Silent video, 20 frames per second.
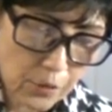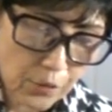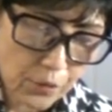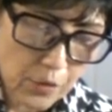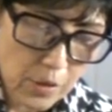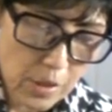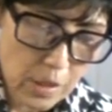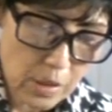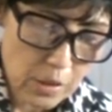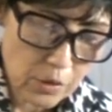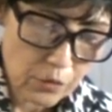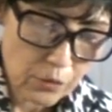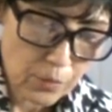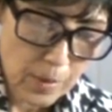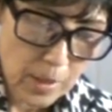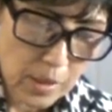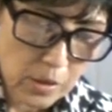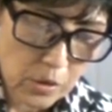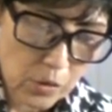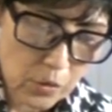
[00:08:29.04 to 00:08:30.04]
the fringe of
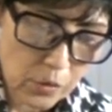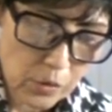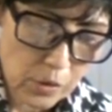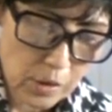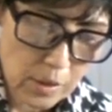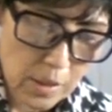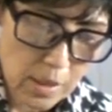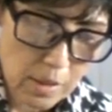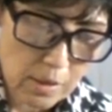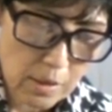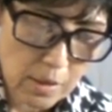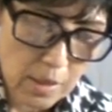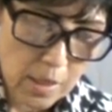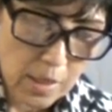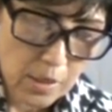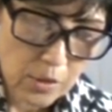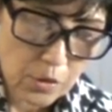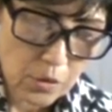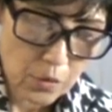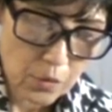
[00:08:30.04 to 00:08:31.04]
battle, standing
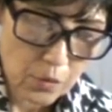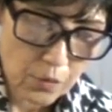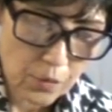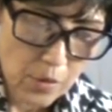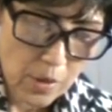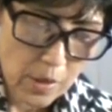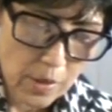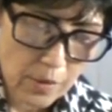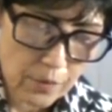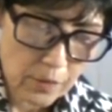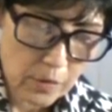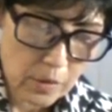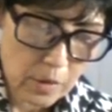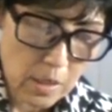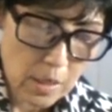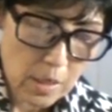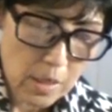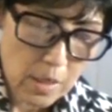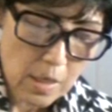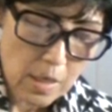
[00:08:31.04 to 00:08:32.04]
idle forever,
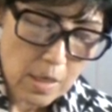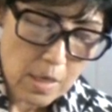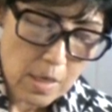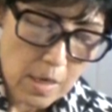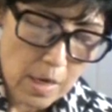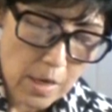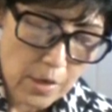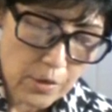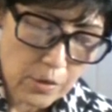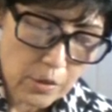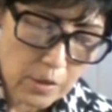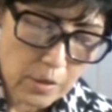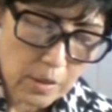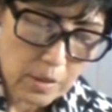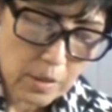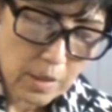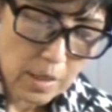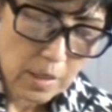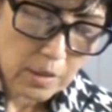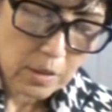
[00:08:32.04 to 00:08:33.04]

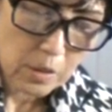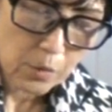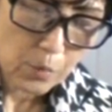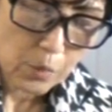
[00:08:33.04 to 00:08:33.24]
angered at